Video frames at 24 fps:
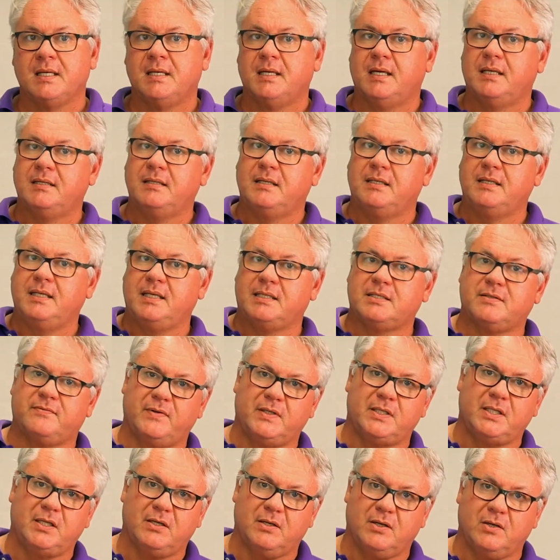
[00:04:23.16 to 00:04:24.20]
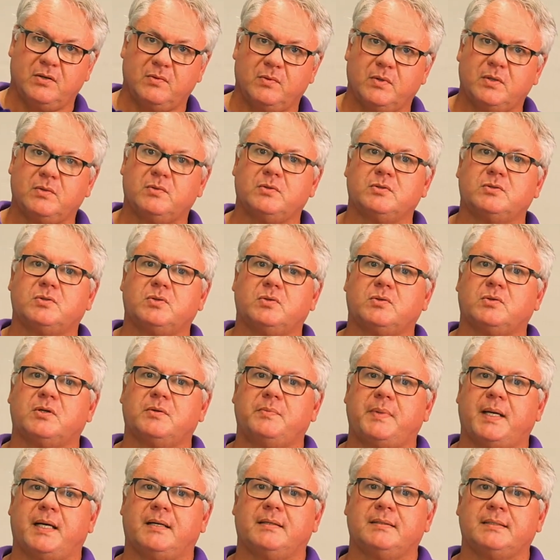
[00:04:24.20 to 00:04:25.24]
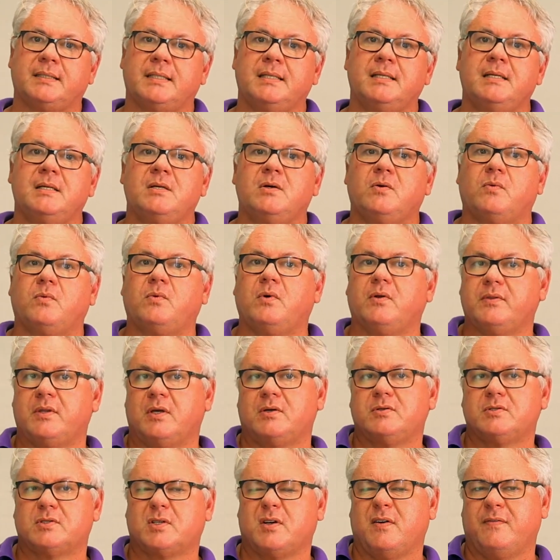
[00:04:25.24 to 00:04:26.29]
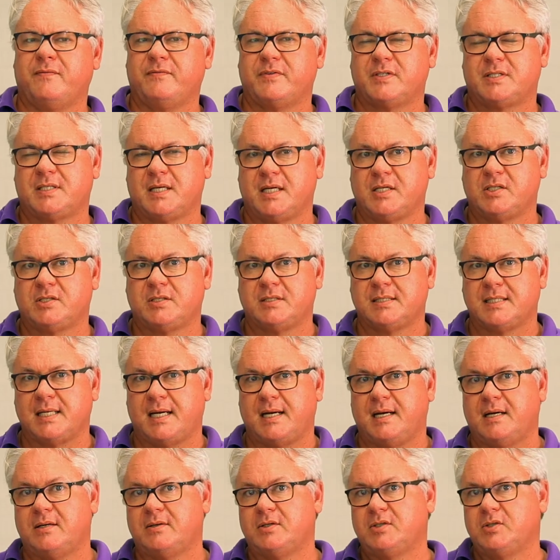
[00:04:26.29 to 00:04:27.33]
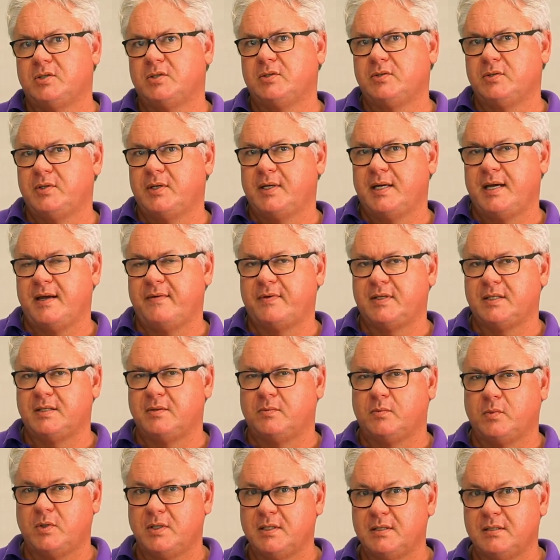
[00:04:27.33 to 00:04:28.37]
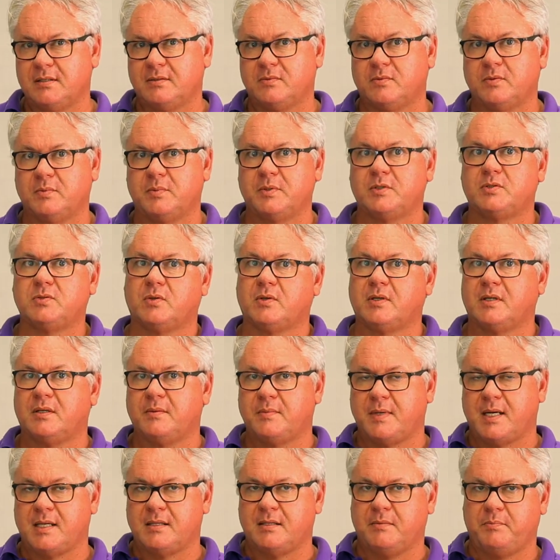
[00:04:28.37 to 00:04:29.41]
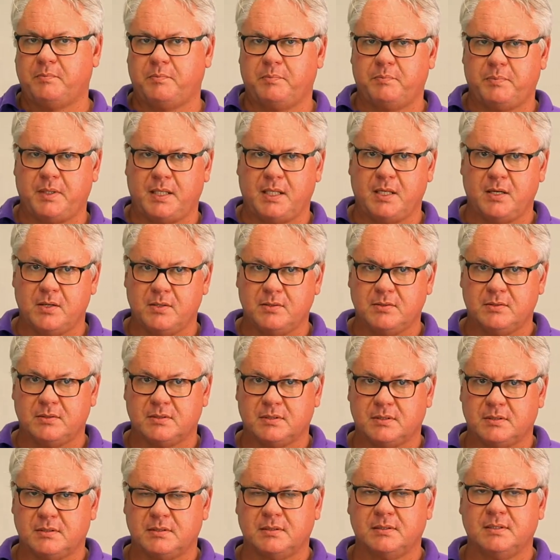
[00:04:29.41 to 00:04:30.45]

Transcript: In the next video, we will talk about what those conversations are and who you're having them with. We'll be talking about the POs.